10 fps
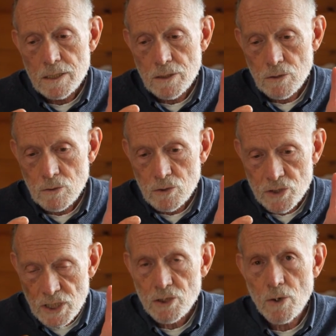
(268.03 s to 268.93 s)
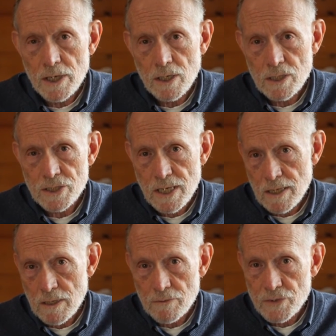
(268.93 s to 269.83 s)
to situate
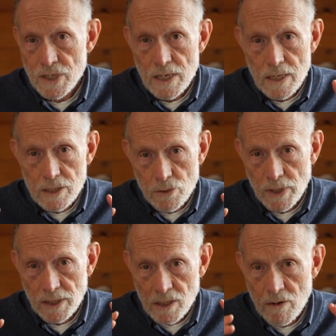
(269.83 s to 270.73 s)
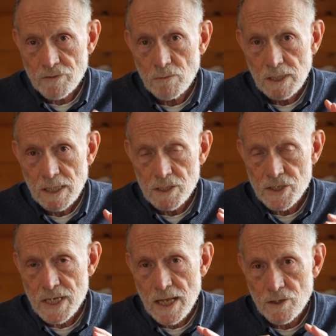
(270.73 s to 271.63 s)
ourselves so we can comfortably
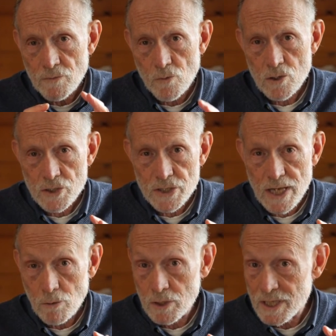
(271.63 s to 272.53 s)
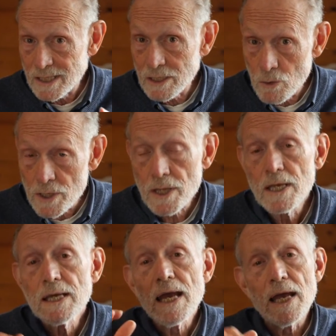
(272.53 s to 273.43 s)
understand the forces that we're dealing with
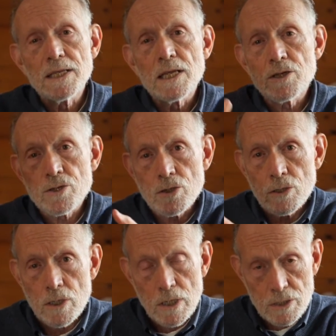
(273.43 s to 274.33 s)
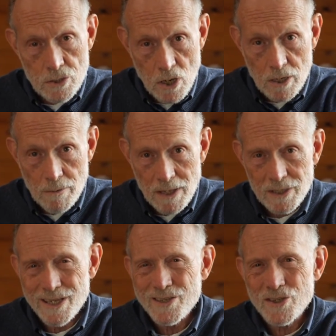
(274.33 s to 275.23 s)
and then talk about
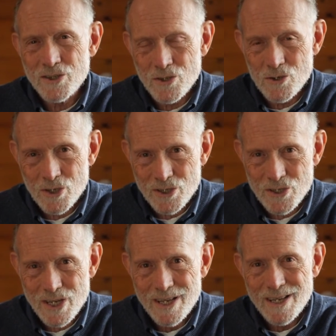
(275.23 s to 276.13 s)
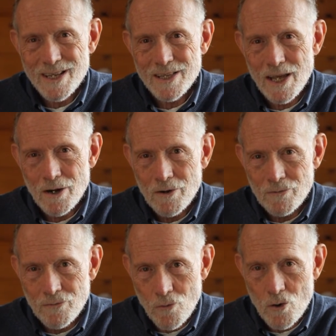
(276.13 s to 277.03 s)
the institutions that are
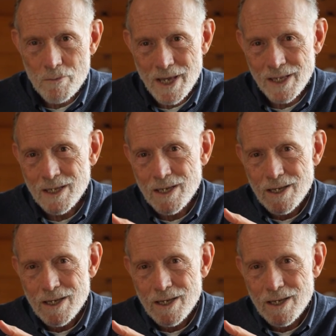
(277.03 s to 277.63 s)
forming